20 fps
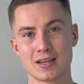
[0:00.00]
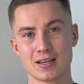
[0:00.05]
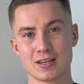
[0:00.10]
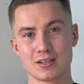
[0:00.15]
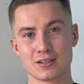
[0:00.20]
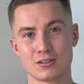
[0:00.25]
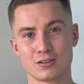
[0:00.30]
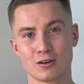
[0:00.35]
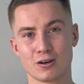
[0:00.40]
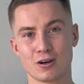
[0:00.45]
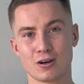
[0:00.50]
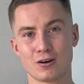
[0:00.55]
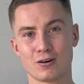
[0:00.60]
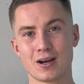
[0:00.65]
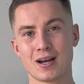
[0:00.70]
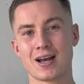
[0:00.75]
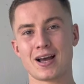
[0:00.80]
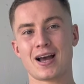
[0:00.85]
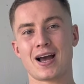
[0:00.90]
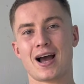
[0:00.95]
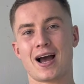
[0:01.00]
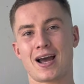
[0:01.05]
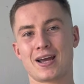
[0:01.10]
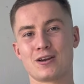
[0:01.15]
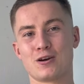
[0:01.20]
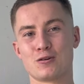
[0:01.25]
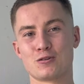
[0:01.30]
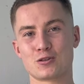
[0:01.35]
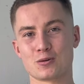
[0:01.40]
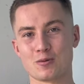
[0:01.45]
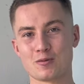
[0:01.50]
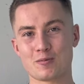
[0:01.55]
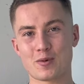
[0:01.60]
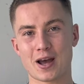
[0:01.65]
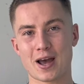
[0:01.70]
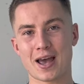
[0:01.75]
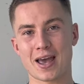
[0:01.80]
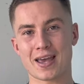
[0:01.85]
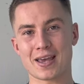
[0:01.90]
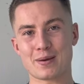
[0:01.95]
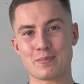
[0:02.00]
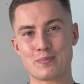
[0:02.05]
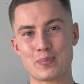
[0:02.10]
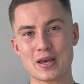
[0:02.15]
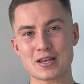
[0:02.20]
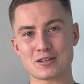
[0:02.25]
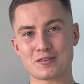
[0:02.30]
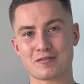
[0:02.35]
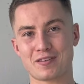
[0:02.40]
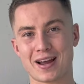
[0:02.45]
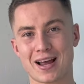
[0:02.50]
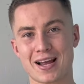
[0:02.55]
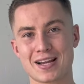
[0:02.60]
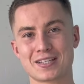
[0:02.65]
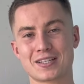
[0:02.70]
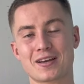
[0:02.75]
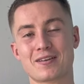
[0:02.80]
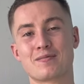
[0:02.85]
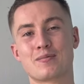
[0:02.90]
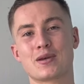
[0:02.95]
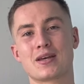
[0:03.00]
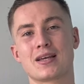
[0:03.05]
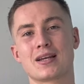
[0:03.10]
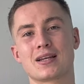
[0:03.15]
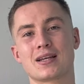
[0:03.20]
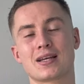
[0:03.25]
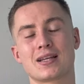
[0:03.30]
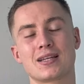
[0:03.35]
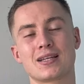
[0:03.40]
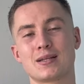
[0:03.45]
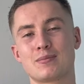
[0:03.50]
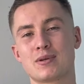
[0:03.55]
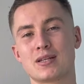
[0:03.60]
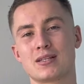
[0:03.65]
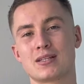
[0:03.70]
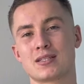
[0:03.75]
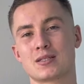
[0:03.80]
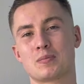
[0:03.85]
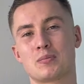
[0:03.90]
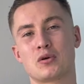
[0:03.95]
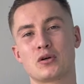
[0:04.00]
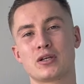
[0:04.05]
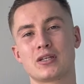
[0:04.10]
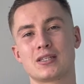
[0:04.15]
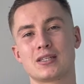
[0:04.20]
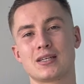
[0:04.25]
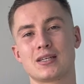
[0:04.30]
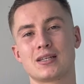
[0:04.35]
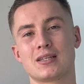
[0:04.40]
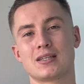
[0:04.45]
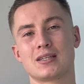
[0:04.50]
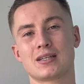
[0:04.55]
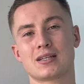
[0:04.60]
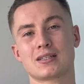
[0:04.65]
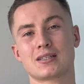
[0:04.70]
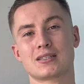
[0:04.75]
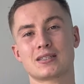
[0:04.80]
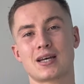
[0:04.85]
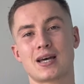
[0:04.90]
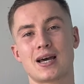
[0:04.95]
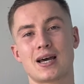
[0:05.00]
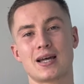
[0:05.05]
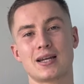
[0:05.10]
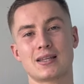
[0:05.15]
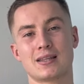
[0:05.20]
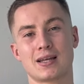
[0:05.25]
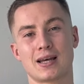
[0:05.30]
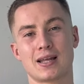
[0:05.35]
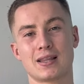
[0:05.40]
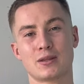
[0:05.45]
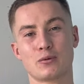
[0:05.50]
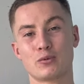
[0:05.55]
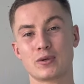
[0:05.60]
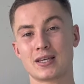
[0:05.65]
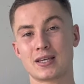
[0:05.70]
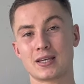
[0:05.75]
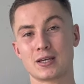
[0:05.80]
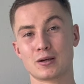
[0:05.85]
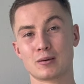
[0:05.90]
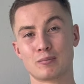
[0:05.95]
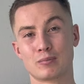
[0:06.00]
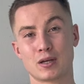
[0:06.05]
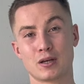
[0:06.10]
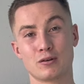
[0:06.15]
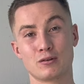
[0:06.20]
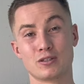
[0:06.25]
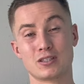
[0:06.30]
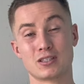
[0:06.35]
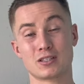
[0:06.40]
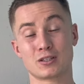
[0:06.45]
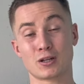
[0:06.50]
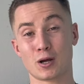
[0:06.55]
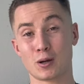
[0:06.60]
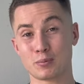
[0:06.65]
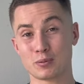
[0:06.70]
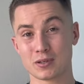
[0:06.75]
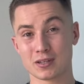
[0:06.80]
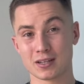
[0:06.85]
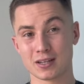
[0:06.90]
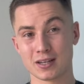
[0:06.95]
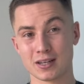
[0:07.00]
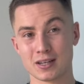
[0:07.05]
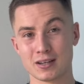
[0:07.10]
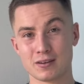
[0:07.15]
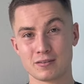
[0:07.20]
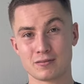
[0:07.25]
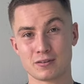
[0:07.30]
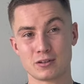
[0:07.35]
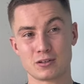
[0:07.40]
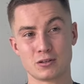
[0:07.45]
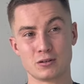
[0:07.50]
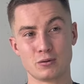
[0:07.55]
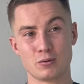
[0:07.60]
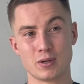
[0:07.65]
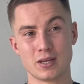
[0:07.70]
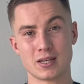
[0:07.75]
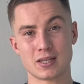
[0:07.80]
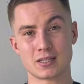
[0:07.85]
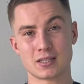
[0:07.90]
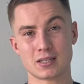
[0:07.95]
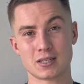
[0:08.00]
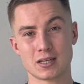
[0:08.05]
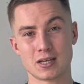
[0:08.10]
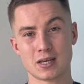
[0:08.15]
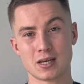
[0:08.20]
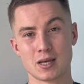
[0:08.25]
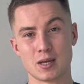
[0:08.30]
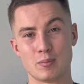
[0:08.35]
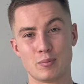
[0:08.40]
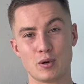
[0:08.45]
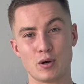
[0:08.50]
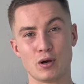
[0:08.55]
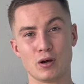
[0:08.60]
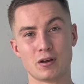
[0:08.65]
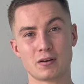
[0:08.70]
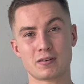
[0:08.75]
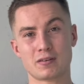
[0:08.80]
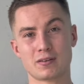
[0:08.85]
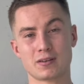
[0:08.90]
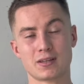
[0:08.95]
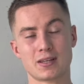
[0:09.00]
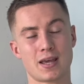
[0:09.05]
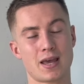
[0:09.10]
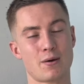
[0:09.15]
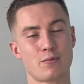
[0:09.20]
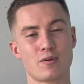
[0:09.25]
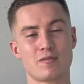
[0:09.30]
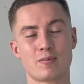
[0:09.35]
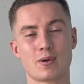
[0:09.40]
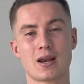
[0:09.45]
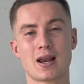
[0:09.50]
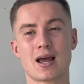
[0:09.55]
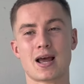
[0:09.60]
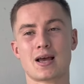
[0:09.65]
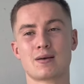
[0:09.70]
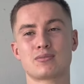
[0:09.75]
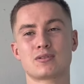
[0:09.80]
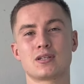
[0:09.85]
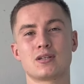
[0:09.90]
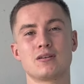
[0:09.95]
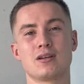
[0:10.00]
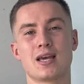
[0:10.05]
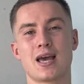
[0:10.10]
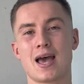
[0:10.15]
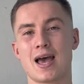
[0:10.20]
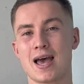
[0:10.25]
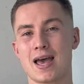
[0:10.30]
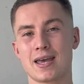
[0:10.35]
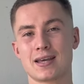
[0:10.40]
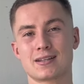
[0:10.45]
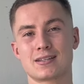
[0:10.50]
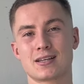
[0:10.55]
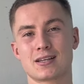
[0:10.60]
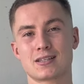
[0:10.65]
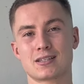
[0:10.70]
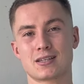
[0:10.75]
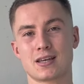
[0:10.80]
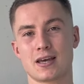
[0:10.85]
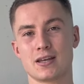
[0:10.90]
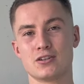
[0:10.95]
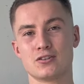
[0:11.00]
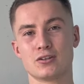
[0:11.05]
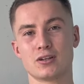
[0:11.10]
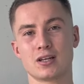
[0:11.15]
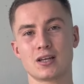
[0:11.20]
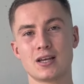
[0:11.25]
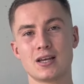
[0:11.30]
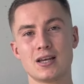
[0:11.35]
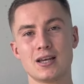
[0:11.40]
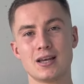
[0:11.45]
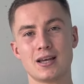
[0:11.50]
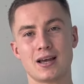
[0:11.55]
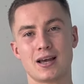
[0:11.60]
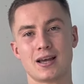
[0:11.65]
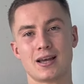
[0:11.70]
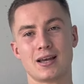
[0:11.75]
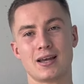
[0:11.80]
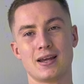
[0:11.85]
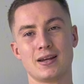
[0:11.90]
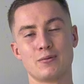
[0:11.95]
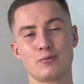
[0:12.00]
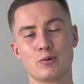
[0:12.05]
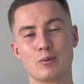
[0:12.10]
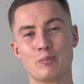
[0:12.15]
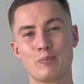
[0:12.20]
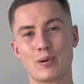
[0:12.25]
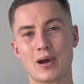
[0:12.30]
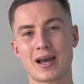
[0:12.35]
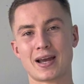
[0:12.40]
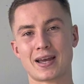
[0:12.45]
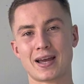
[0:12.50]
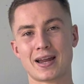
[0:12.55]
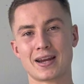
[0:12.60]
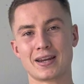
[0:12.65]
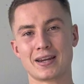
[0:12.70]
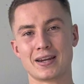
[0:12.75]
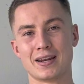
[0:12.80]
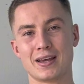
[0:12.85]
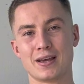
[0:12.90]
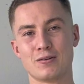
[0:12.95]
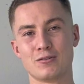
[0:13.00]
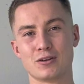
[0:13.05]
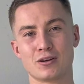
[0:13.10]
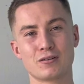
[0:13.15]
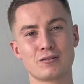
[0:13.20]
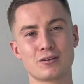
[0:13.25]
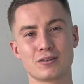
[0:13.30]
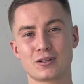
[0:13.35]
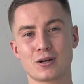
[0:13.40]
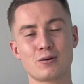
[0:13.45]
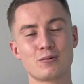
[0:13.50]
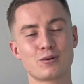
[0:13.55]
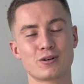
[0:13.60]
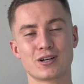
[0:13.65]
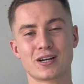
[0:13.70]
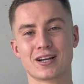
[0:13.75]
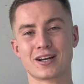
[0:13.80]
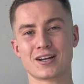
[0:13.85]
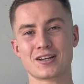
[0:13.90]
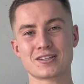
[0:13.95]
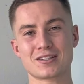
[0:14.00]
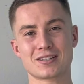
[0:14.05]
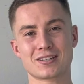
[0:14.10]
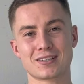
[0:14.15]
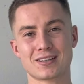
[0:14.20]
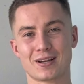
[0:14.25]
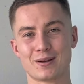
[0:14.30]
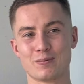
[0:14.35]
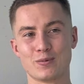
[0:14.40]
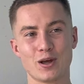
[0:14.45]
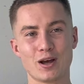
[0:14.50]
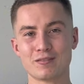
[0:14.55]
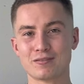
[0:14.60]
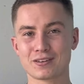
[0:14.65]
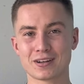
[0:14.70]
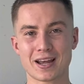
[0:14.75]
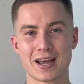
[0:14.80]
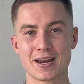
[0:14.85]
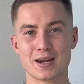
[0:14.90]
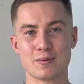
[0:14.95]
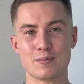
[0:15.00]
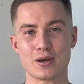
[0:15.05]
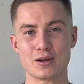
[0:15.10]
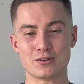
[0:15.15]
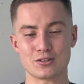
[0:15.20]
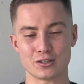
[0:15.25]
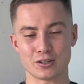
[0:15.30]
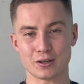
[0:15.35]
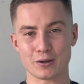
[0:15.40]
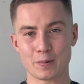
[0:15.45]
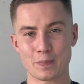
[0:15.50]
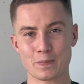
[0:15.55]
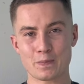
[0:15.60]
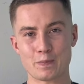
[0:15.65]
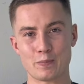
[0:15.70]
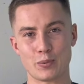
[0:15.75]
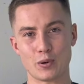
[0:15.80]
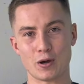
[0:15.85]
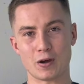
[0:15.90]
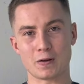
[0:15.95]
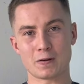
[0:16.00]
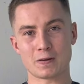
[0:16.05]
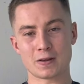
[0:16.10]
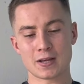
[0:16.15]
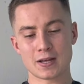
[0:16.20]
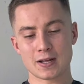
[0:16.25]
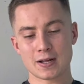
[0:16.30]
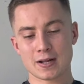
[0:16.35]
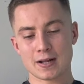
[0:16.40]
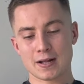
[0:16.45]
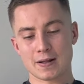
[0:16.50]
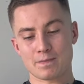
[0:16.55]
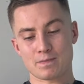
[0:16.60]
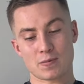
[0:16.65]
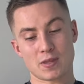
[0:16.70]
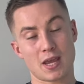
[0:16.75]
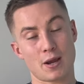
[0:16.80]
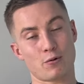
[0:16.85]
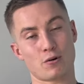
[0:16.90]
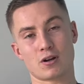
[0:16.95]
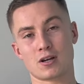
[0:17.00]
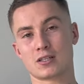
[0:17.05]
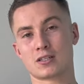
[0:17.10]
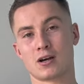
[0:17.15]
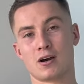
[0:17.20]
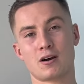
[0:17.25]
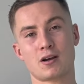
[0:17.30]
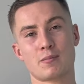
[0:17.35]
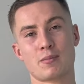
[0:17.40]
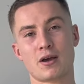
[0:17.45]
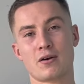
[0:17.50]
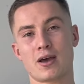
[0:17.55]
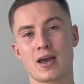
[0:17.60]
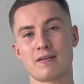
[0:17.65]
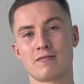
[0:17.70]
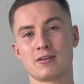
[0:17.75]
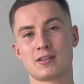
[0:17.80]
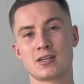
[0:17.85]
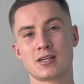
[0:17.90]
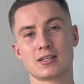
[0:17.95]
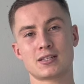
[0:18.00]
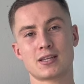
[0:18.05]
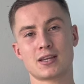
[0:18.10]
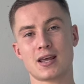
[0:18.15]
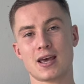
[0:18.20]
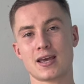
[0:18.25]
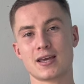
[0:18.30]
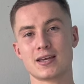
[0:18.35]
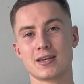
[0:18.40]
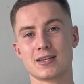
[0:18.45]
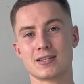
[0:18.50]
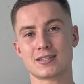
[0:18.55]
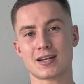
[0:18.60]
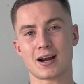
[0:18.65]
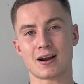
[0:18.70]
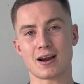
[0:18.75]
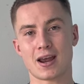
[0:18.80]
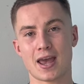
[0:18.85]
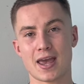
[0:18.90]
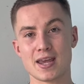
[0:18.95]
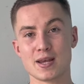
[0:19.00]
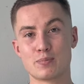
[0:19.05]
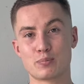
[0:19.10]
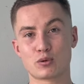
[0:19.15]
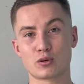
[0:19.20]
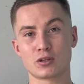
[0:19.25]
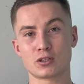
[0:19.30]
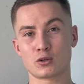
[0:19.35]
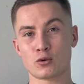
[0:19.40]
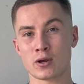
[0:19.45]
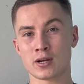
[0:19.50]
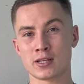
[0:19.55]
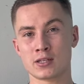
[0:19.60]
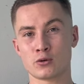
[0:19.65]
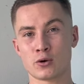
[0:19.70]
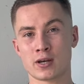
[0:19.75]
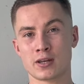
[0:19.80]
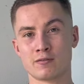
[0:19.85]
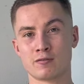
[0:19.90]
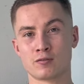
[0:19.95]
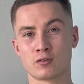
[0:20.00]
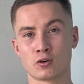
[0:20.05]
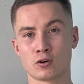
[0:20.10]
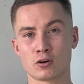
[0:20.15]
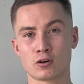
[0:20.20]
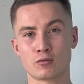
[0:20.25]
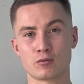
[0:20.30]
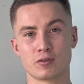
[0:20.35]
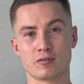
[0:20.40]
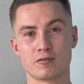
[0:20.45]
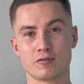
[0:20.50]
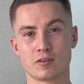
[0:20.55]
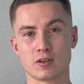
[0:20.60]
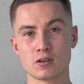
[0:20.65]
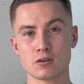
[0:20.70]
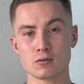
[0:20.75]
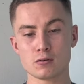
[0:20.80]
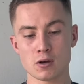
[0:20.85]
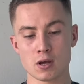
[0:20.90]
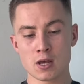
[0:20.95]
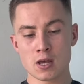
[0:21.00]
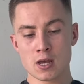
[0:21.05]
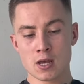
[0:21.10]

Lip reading: So I know some of my best fans have been a little bit disappointed and sad that the weekly uploads stopped for 2 weeks, but yeah, we've been absolutely hectic schedule and we're back at it now. Don't worry guys, I'm not forgetting about you, but yeah, we're going to talk about everything. Today is our April 2024 review.